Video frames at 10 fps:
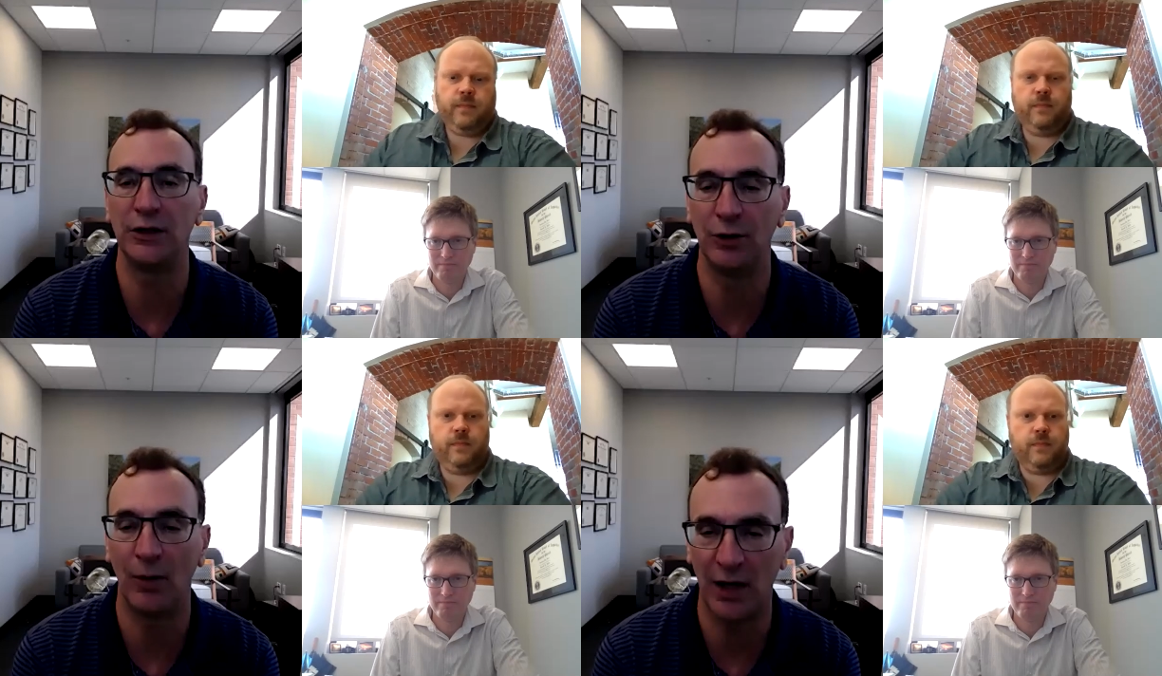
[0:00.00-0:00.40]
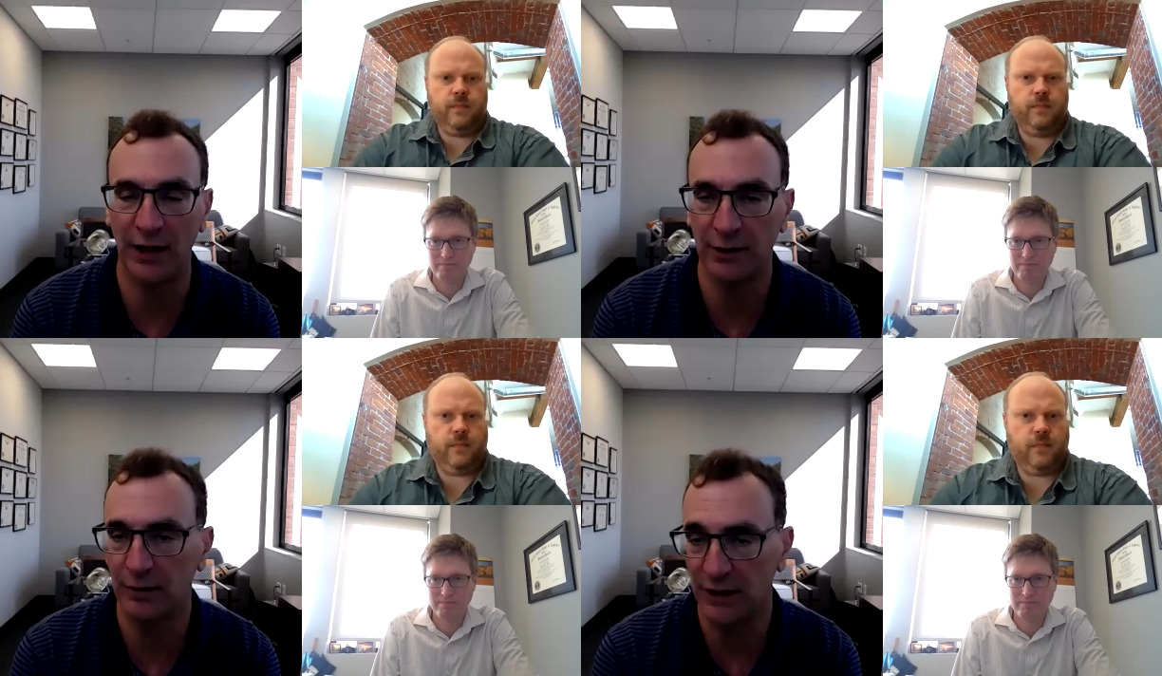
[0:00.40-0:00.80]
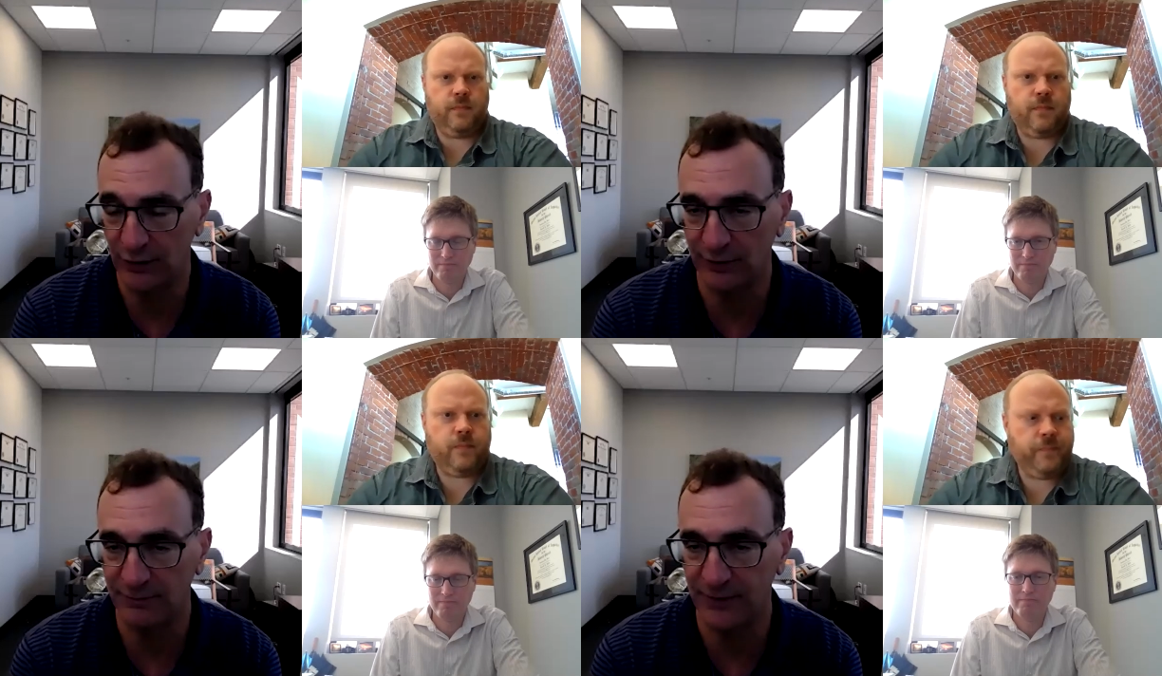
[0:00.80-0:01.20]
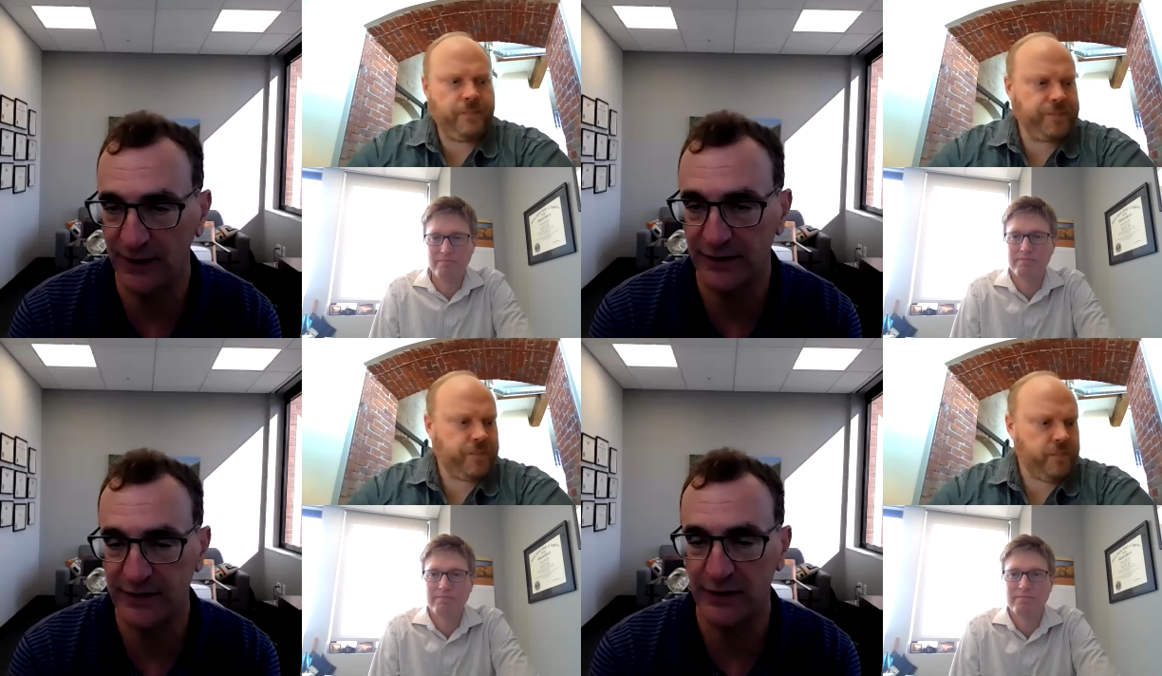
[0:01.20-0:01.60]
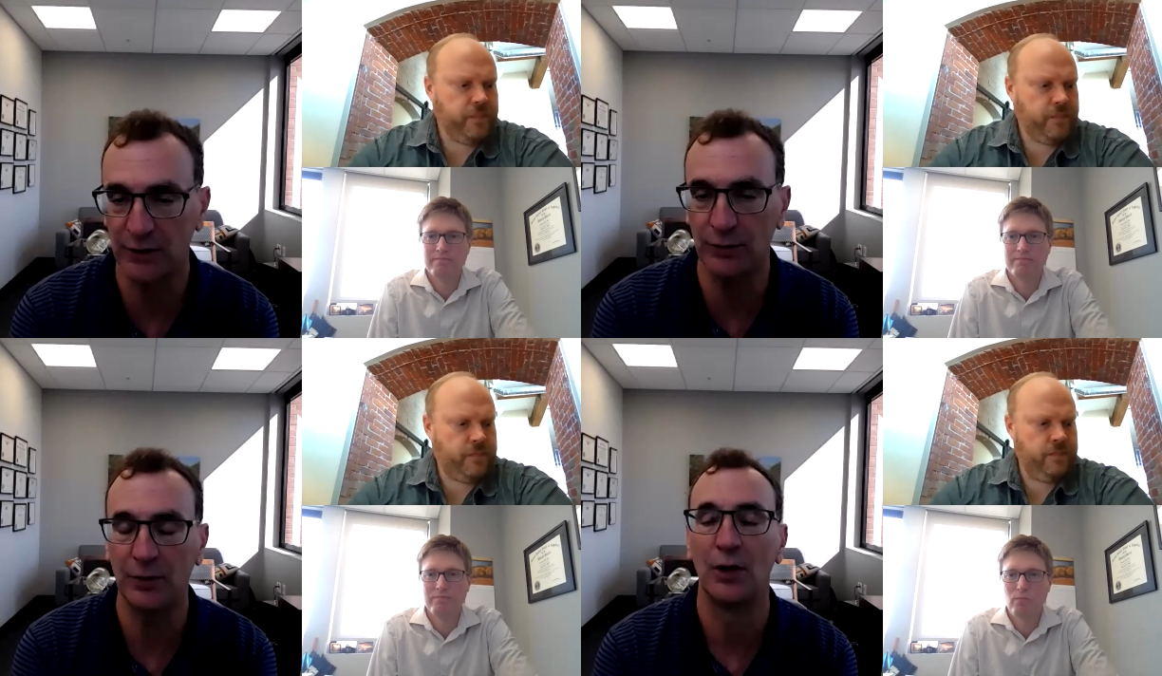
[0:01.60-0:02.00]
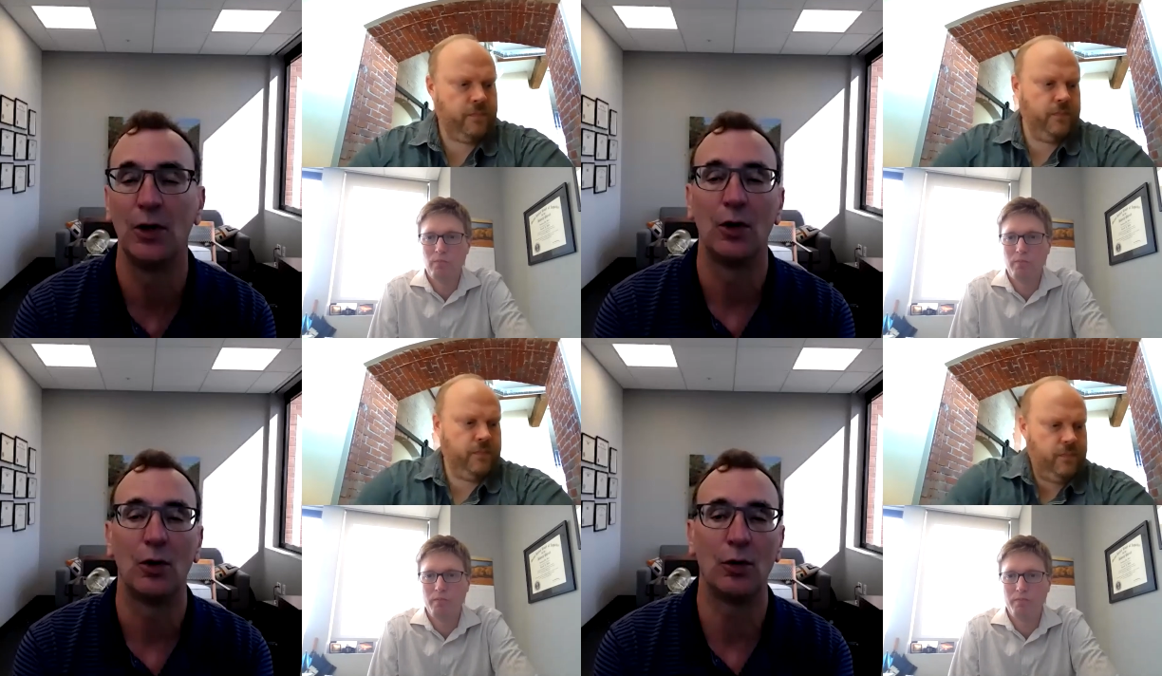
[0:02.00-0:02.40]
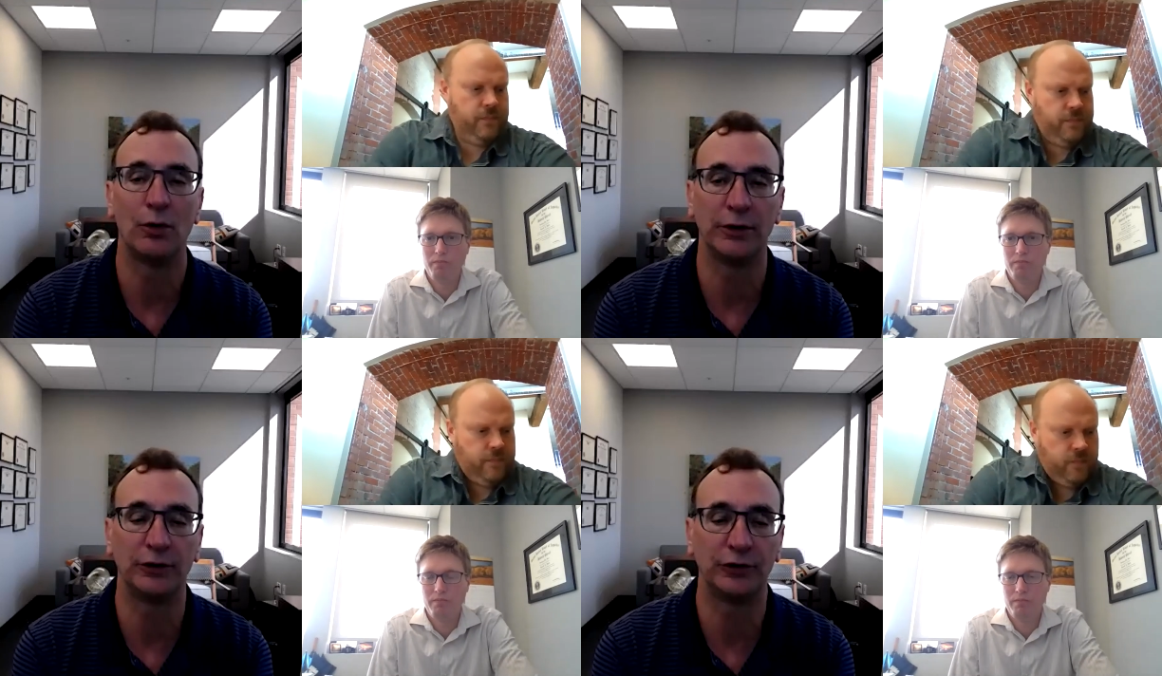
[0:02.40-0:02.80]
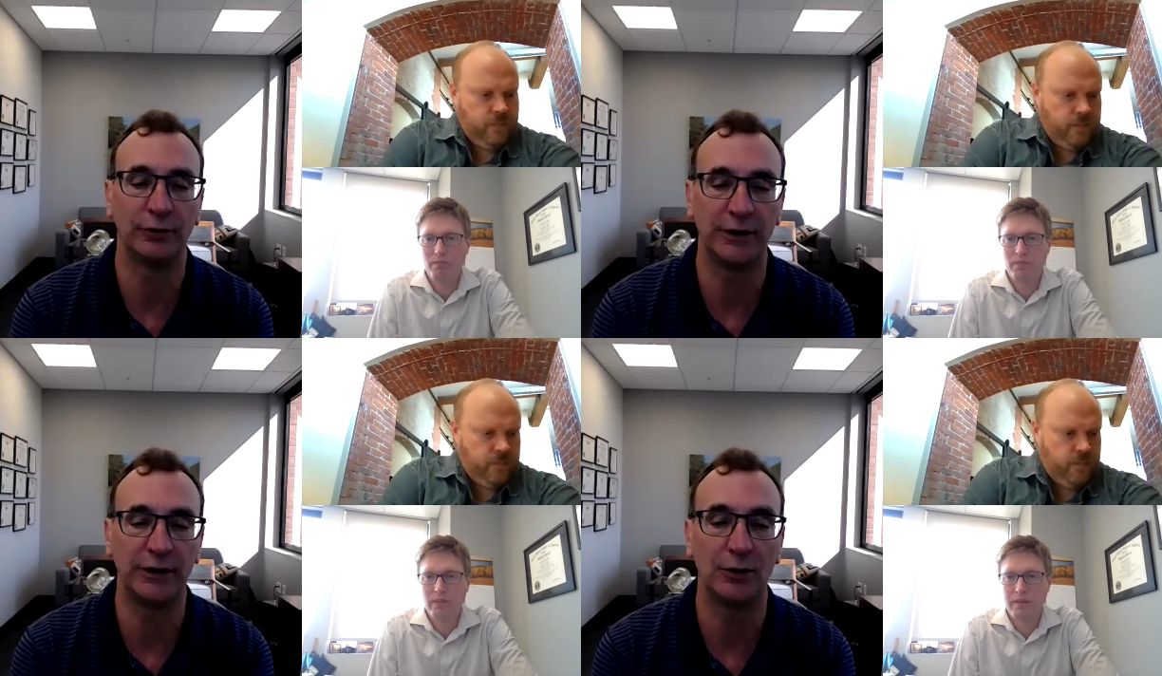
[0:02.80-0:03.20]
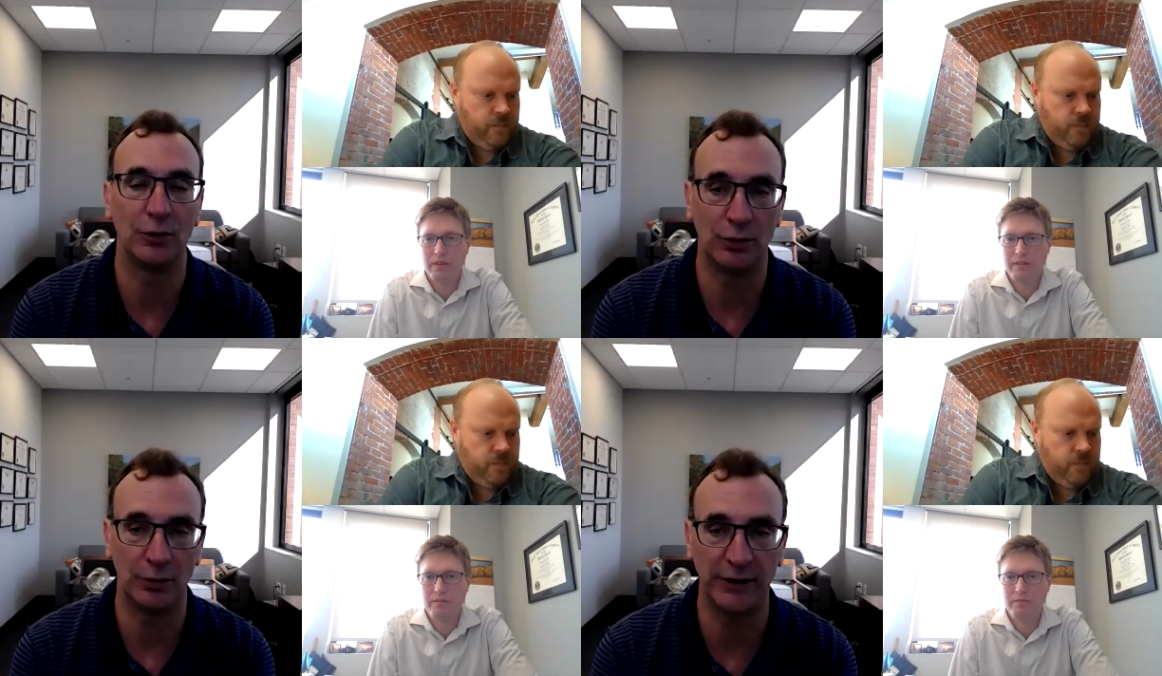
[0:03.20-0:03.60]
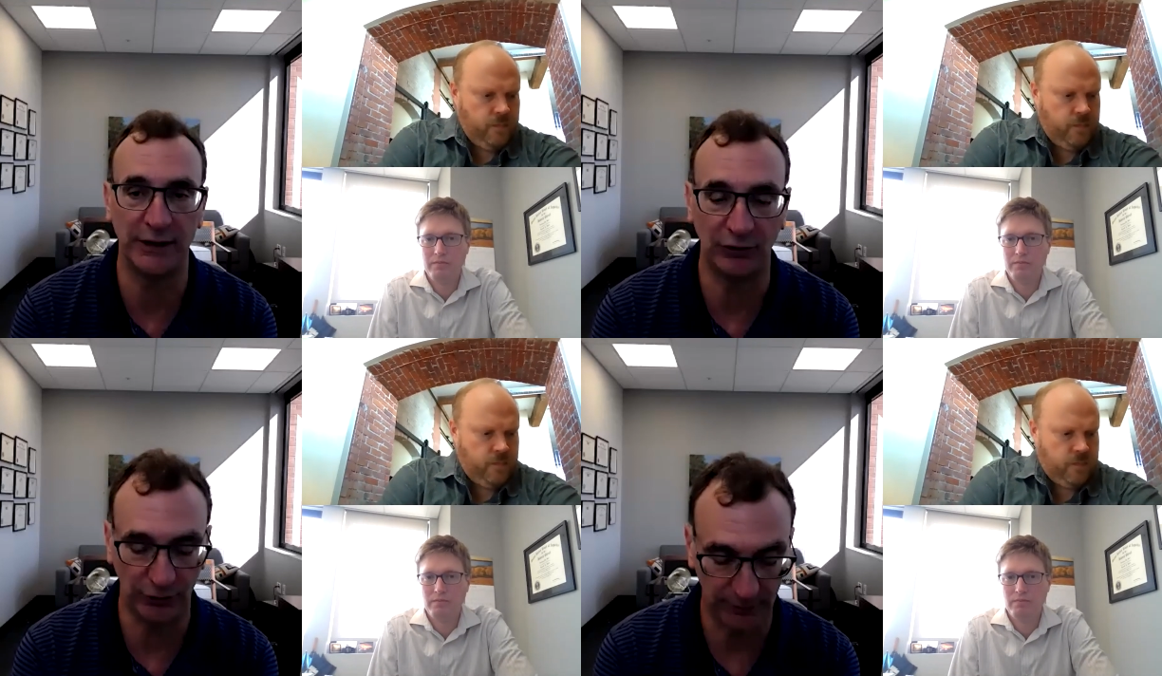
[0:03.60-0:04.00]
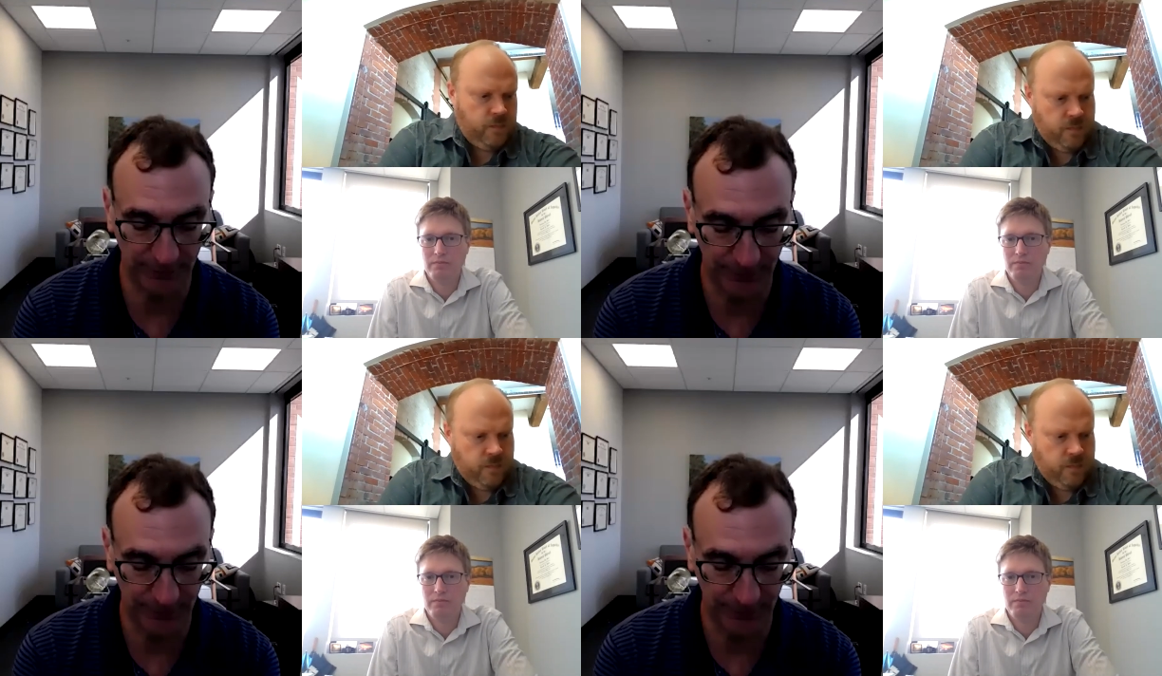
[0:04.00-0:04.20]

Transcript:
Speaker 1: you hire either a VSO or an attorney or an agent.